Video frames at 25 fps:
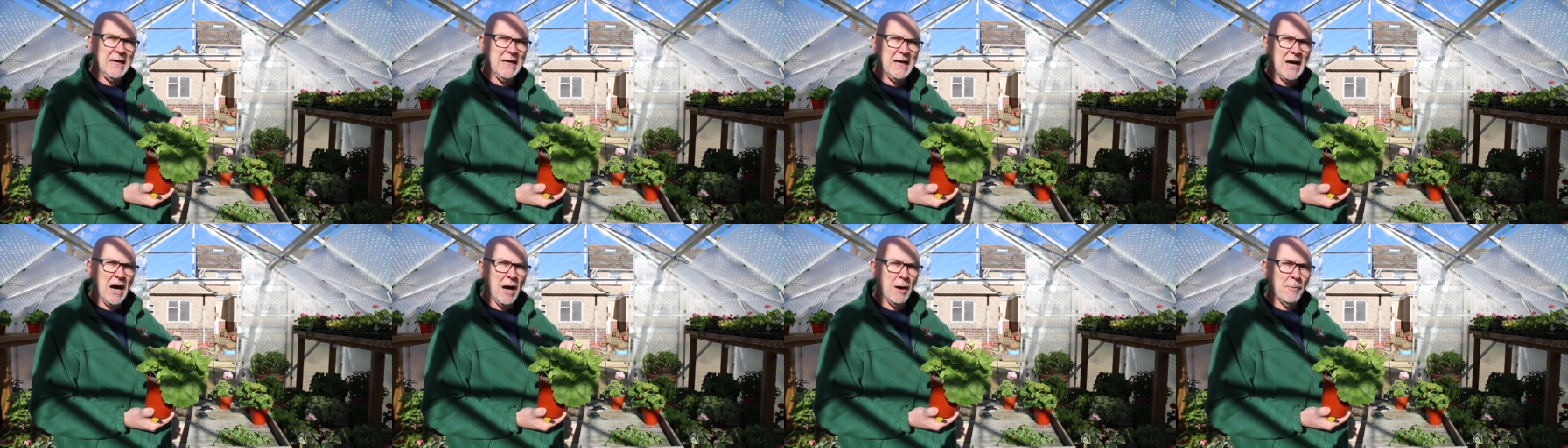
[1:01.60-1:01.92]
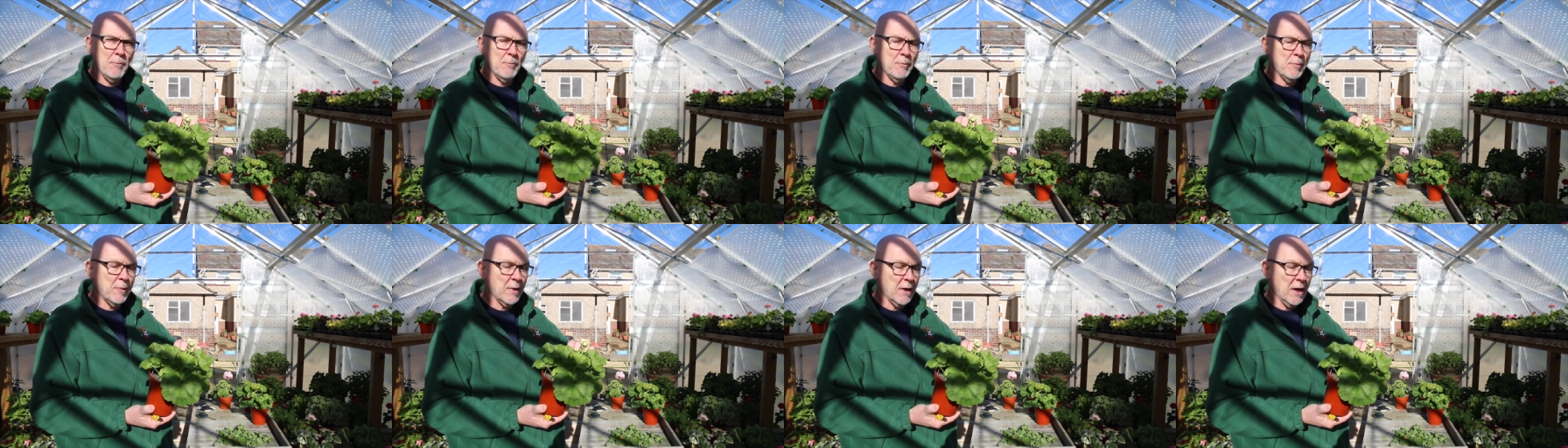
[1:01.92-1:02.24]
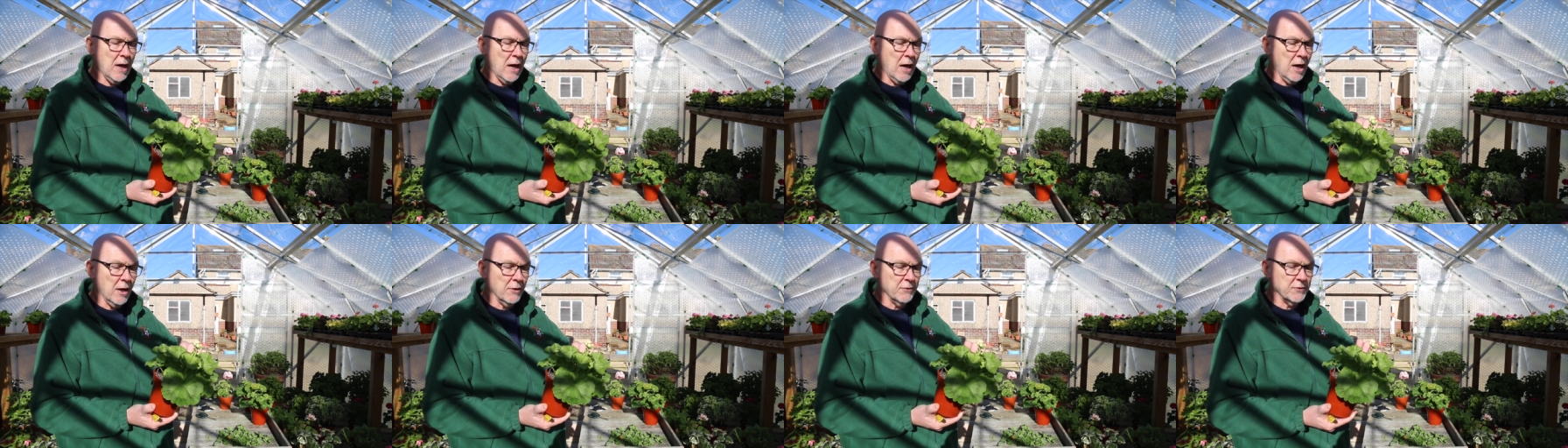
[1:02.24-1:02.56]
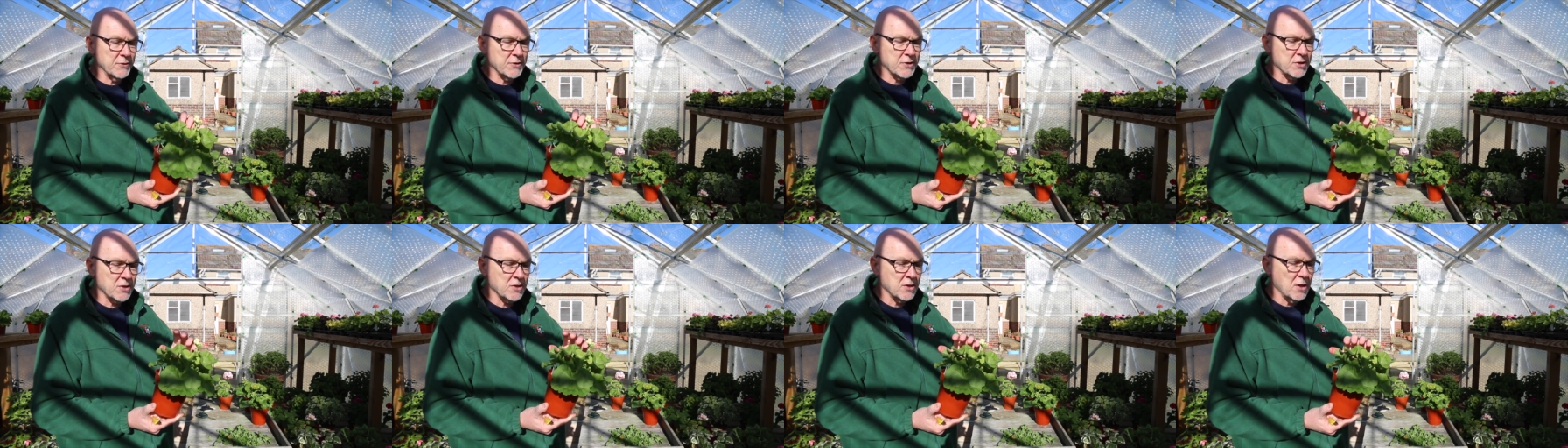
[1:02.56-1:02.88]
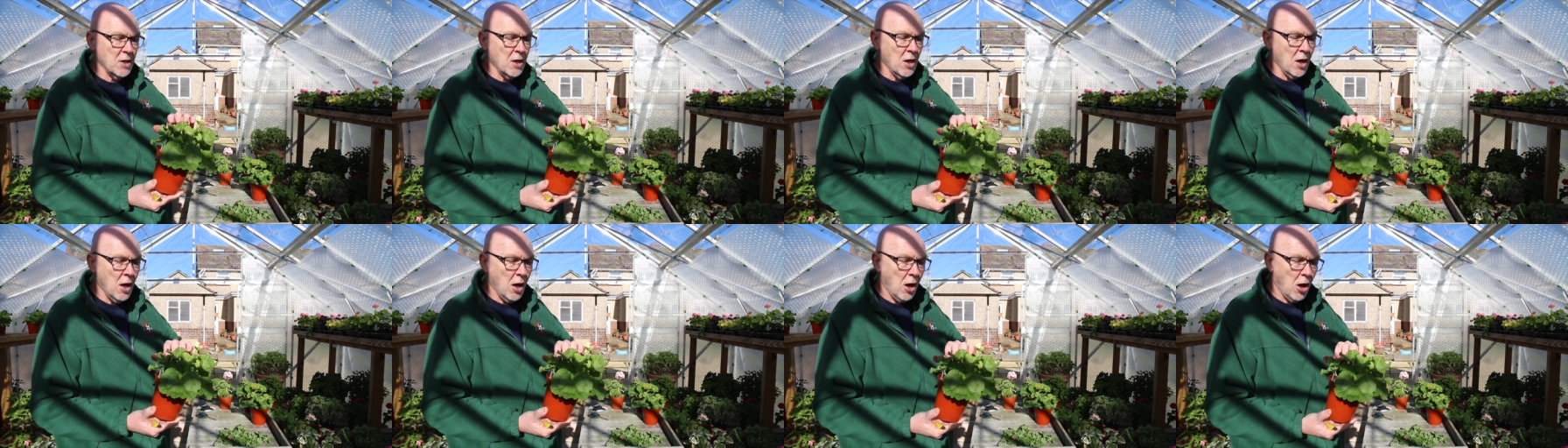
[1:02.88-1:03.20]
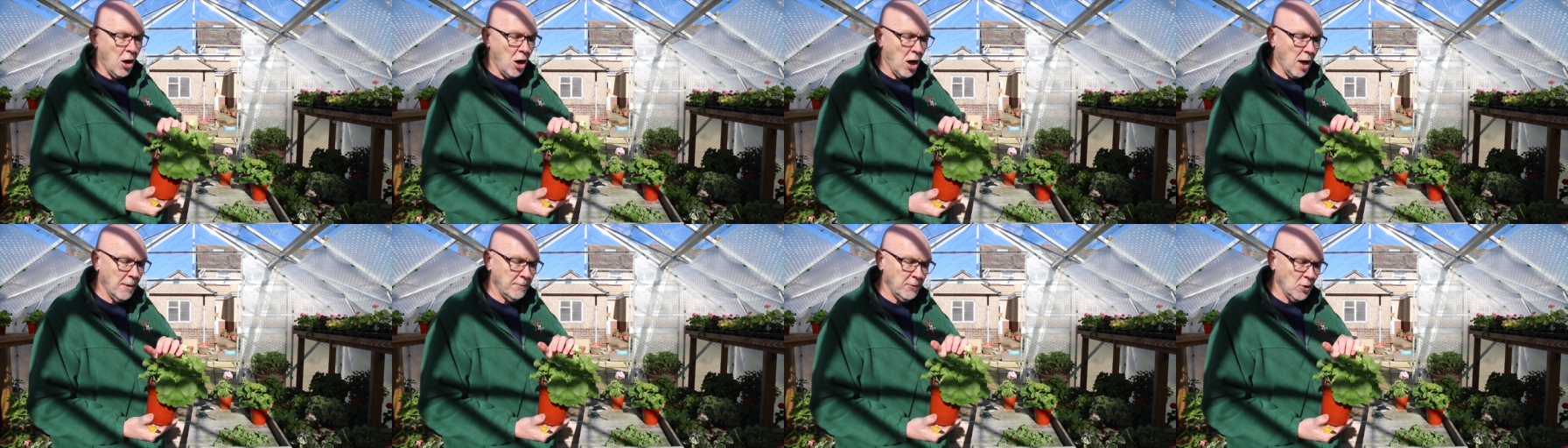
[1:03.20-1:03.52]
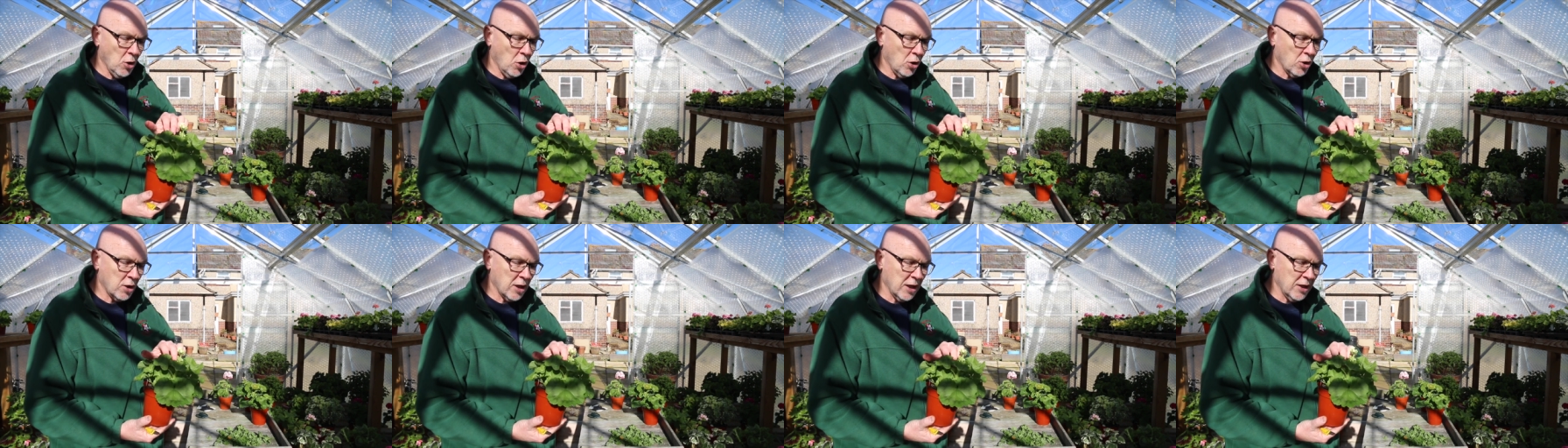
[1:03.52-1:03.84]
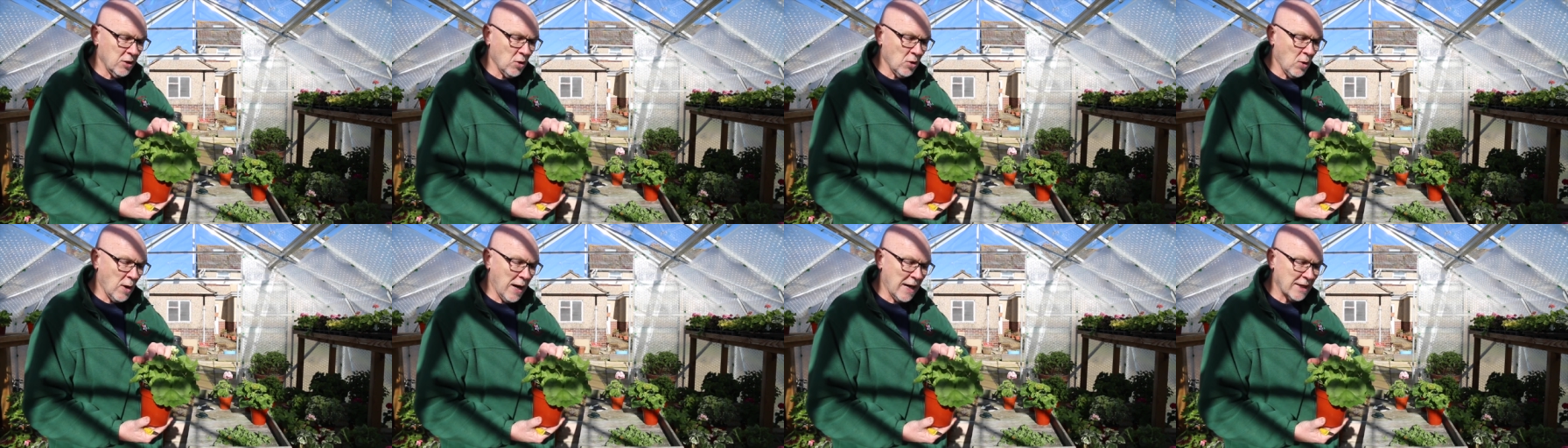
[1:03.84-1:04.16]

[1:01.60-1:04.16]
young plants, I'm not going to